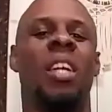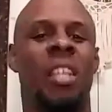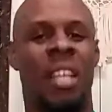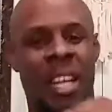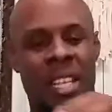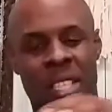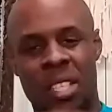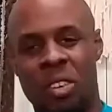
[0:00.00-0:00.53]

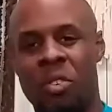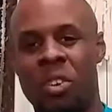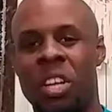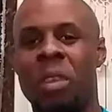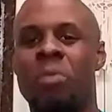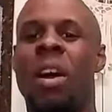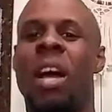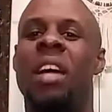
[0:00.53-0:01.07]
That's the
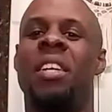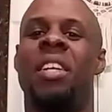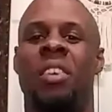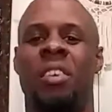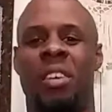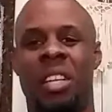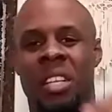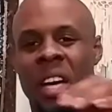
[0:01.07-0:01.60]
rhythm right
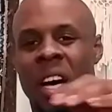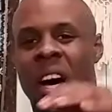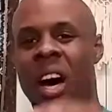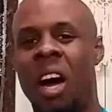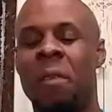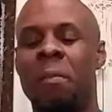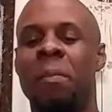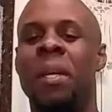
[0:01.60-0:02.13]
there. The
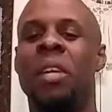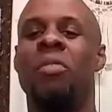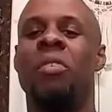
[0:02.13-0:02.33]
heartbeat